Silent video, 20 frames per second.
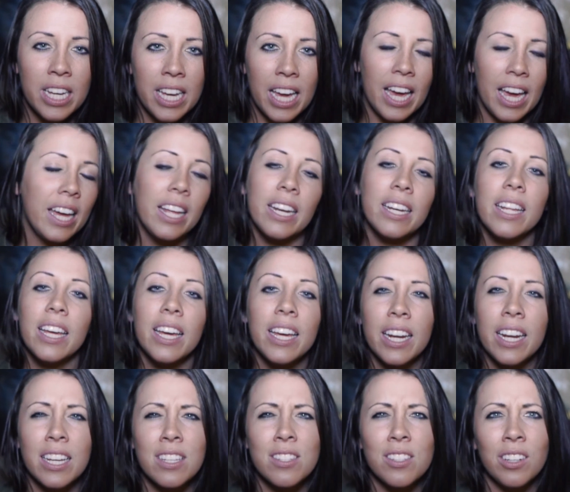
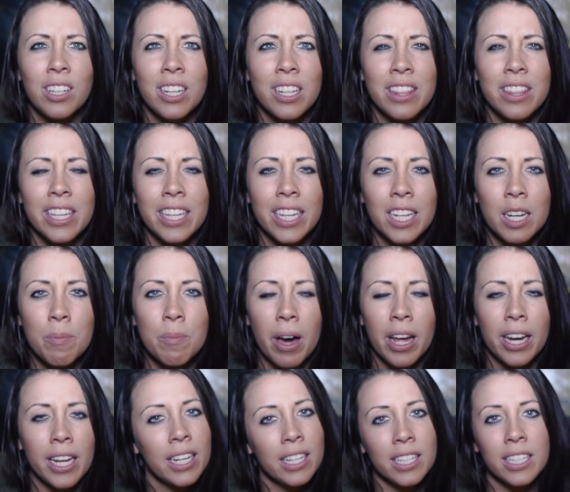and I started thinking
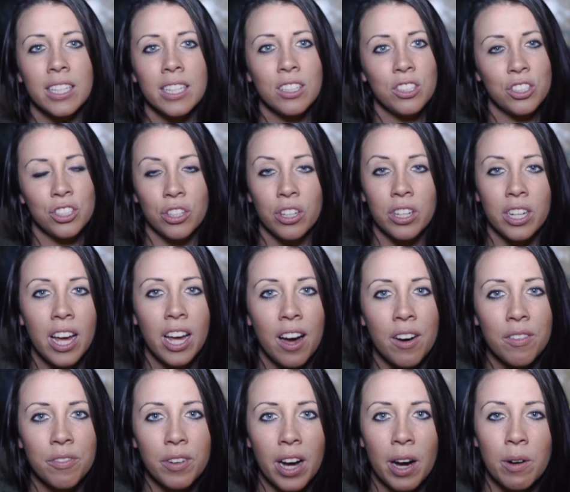about it, and sure
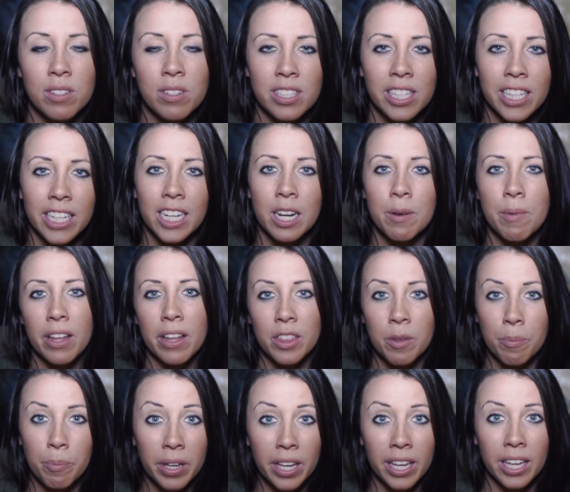enough, I was thinking about the
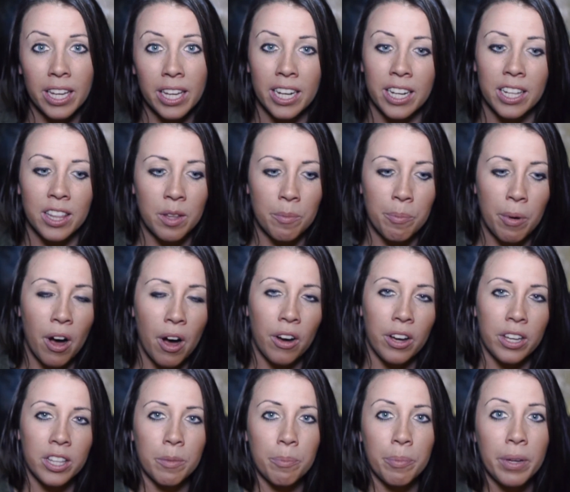pit, hitting the ball
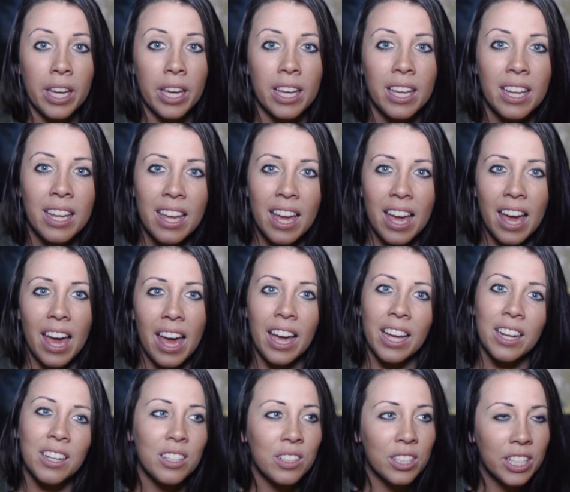in the pit,
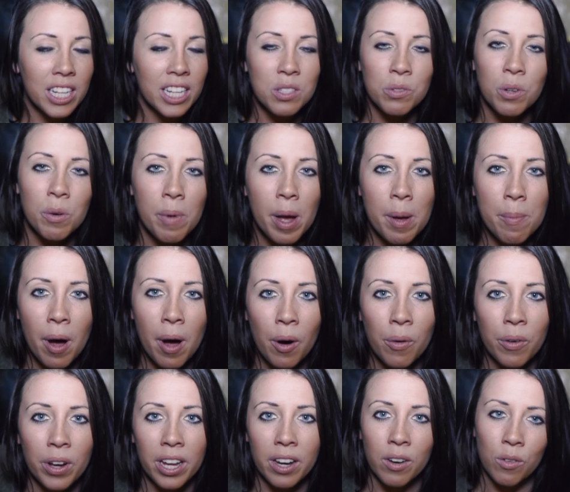and guess where my
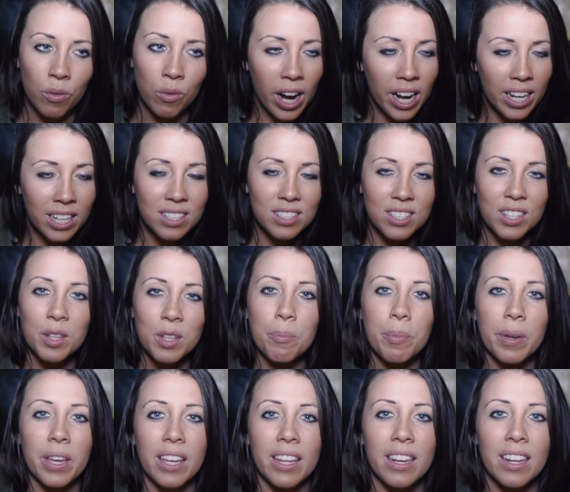ball went? Right into the
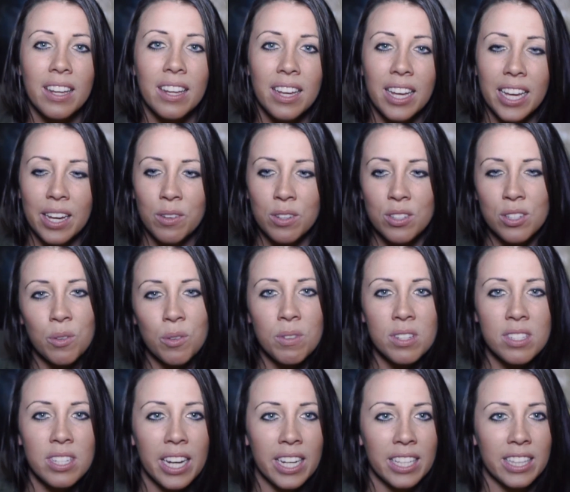pit. It was
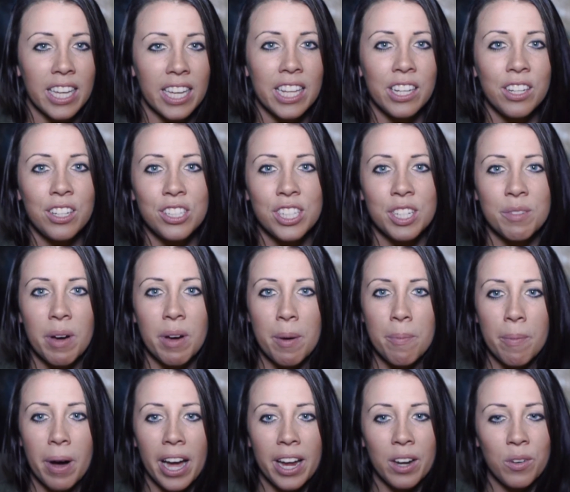almost like the energy in my
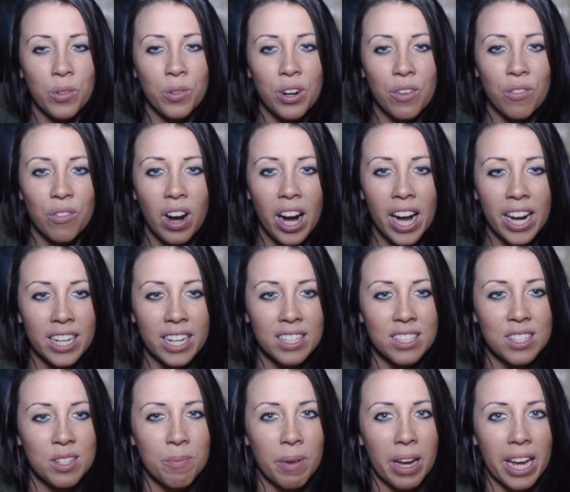mind went right
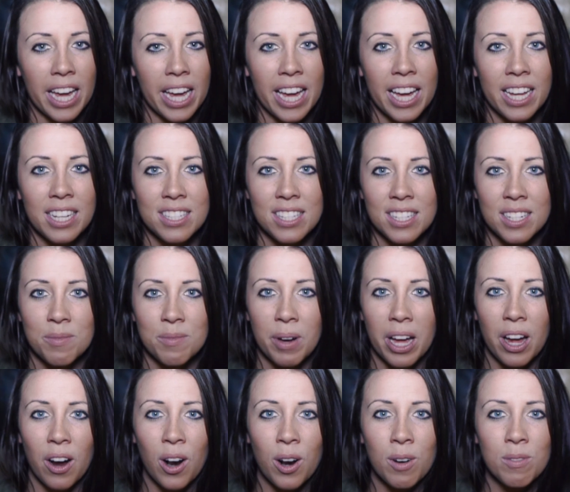into my hands and
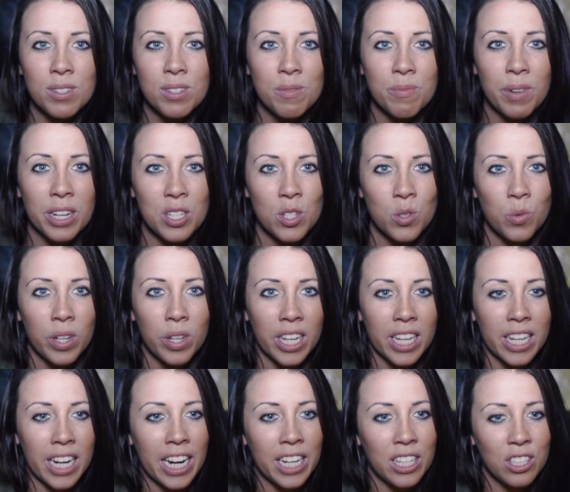my arms and my swing,
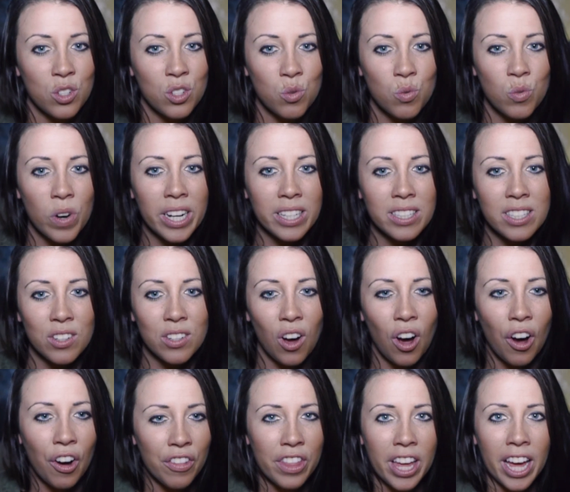and I directed
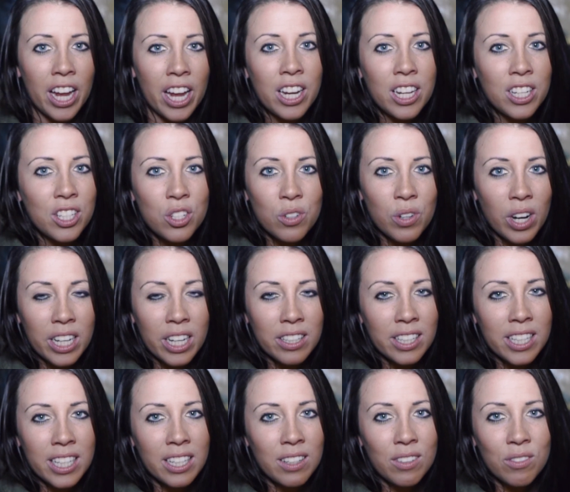all that
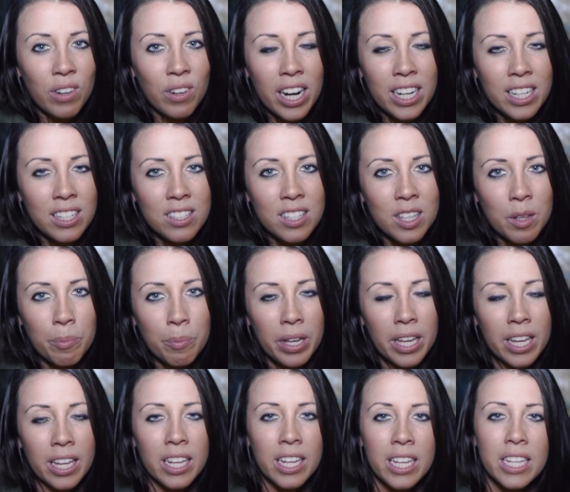directly right into the
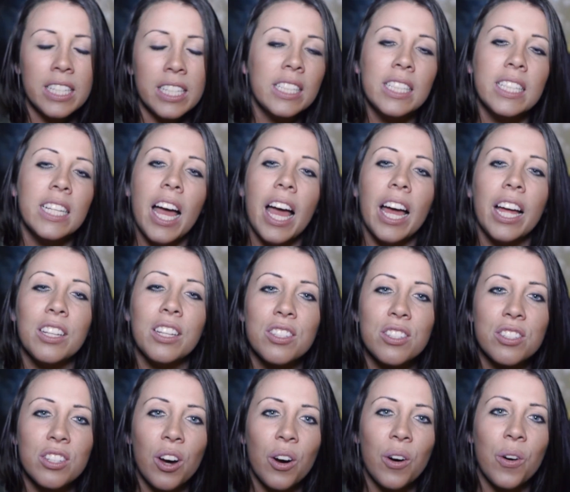pit. And
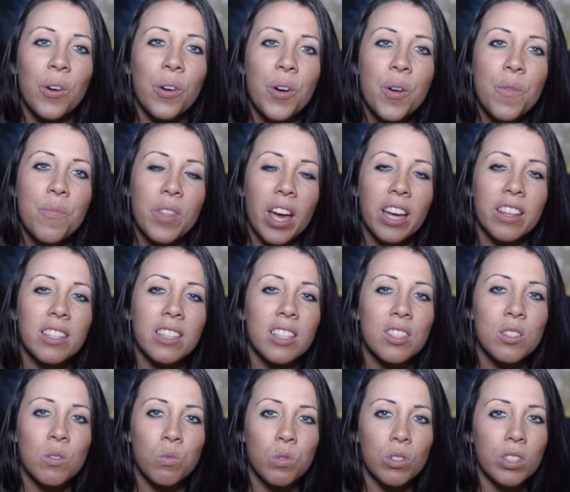so I think
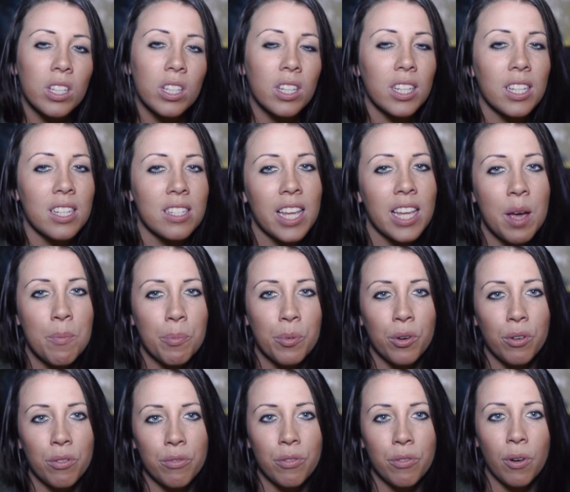that's a really good
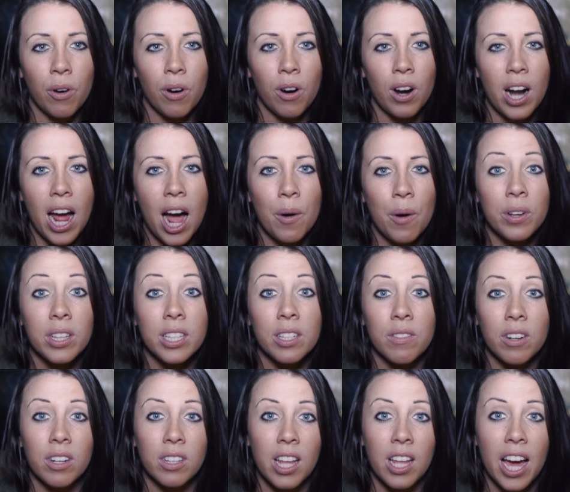example for how we live
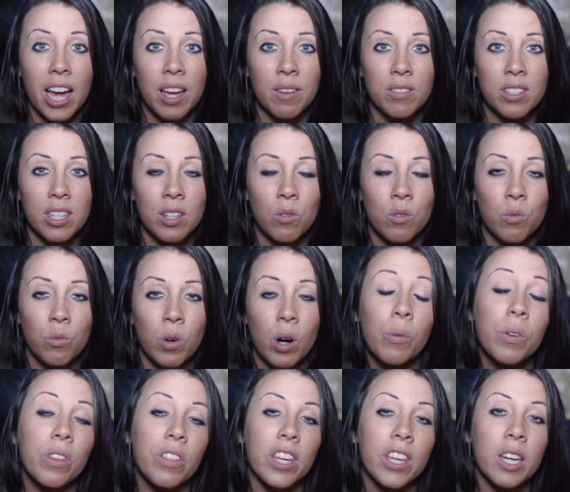our lives and what
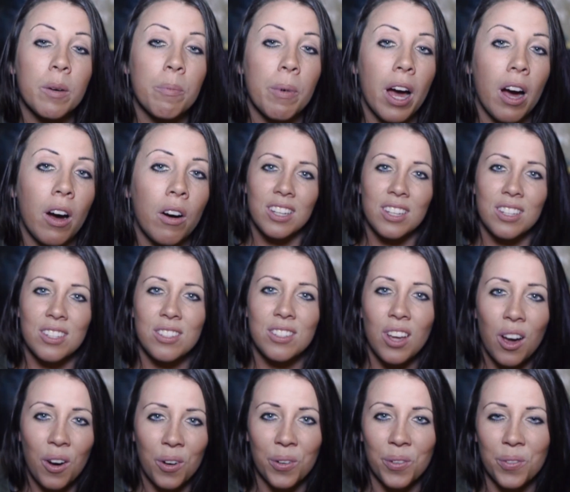we think about.
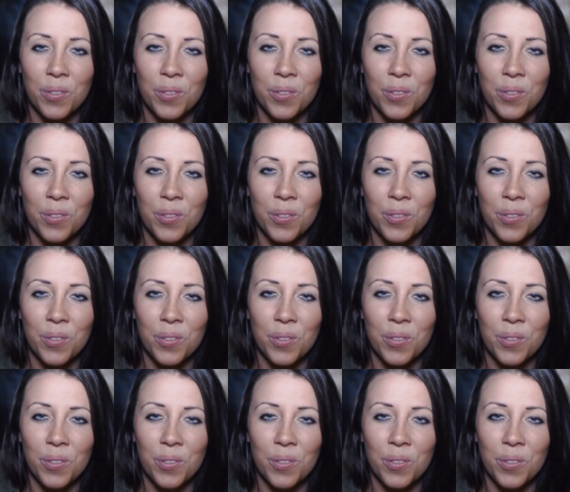So